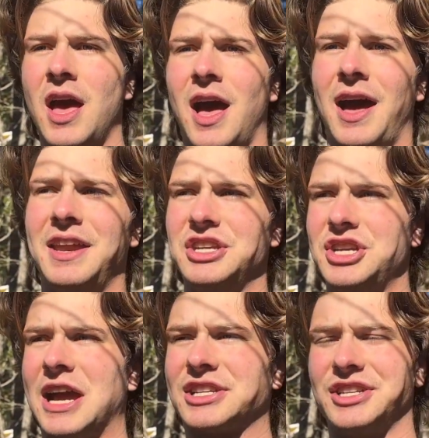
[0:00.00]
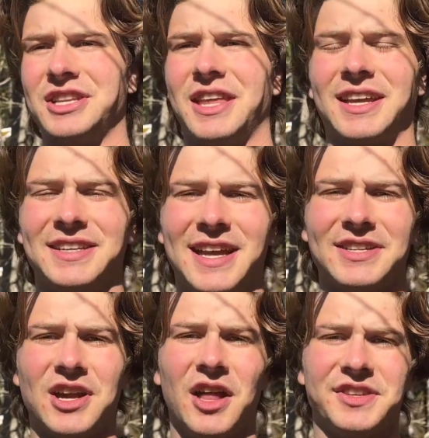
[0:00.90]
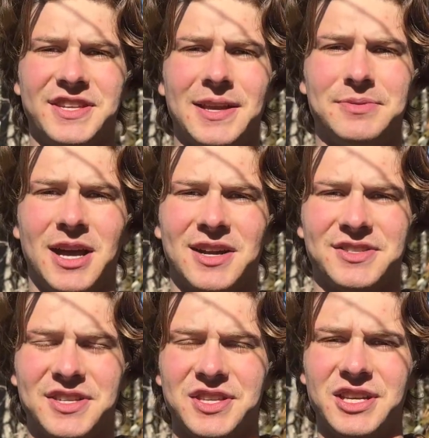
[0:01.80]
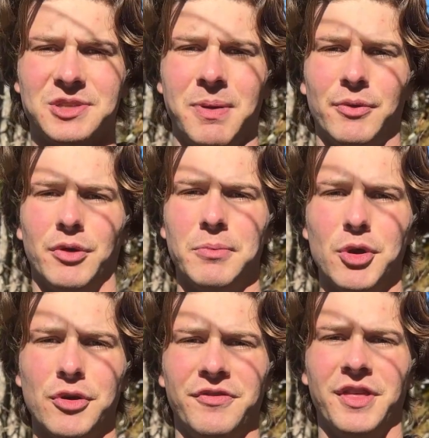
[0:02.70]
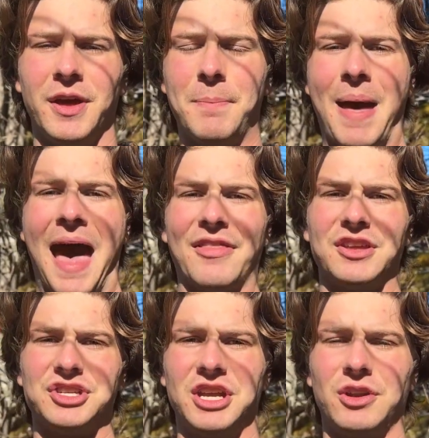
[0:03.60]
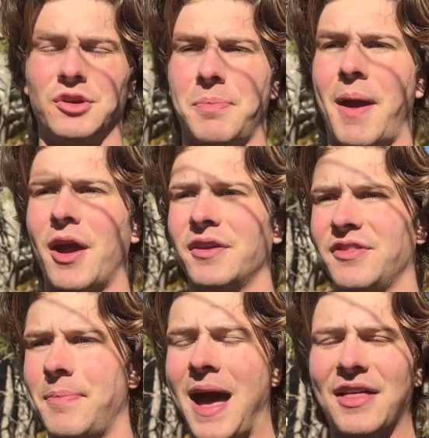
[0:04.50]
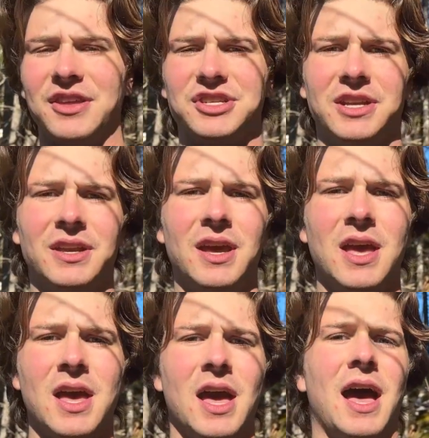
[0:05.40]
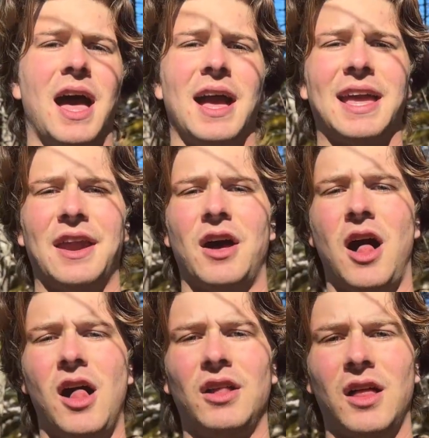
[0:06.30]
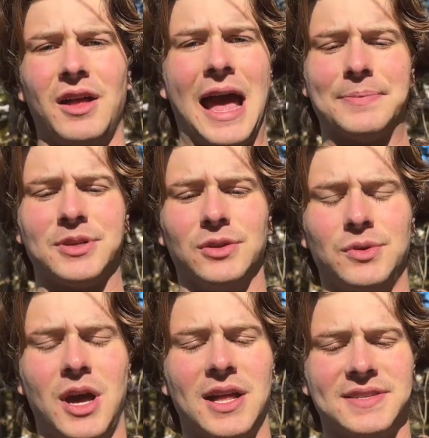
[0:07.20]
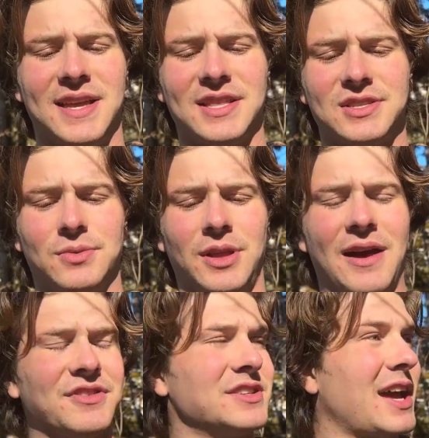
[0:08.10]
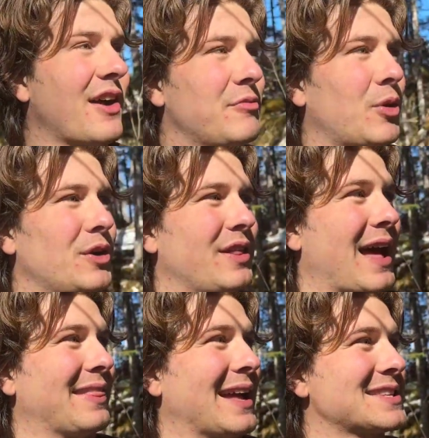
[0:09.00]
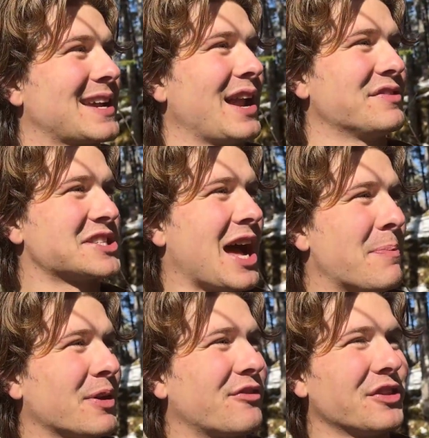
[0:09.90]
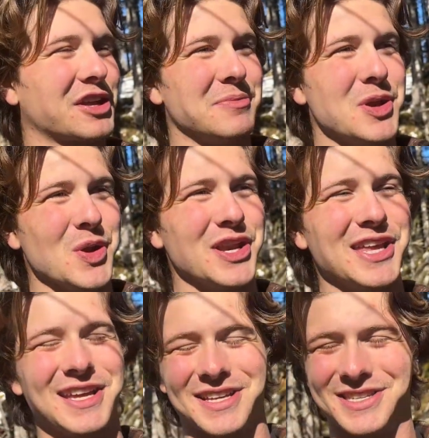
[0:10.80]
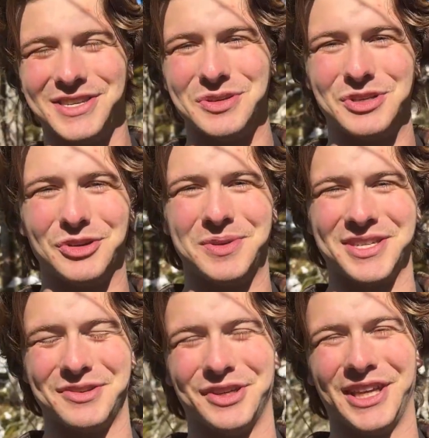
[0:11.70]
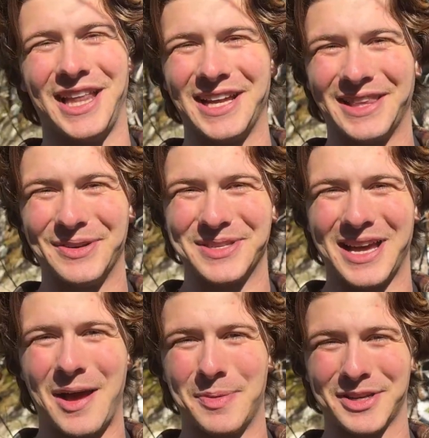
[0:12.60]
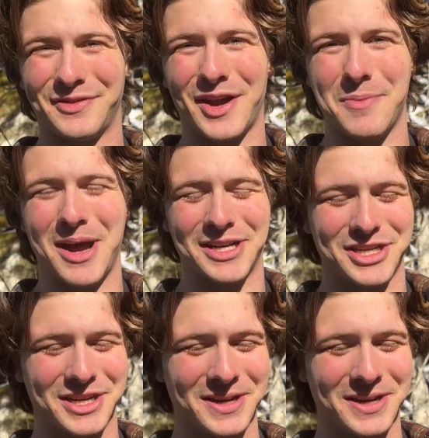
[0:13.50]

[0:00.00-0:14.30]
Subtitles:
an injection that contains all the same toxicities but remove the pathogen or the part of the pathogen. Again, all absolute nonsense. We'll have to dive more into that. That's kind of a topic for the community because YouTube doesn't really like those topics very much.